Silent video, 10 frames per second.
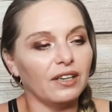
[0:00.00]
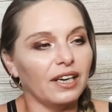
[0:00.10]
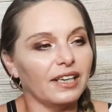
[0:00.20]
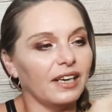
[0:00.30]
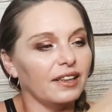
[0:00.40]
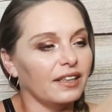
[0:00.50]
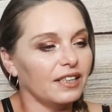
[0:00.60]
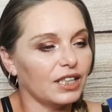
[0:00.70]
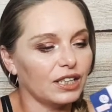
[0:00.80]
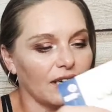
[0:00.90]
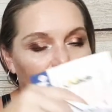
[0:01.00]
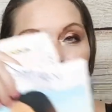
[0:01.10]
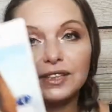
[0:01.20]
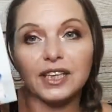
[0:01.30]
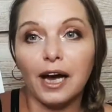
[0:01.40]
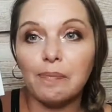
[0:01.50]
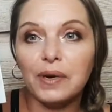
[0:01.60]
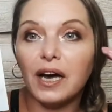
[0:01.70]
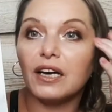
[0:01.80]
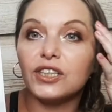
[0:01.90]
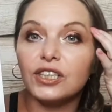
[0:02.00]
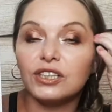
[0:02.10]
I got this uh, Topbox.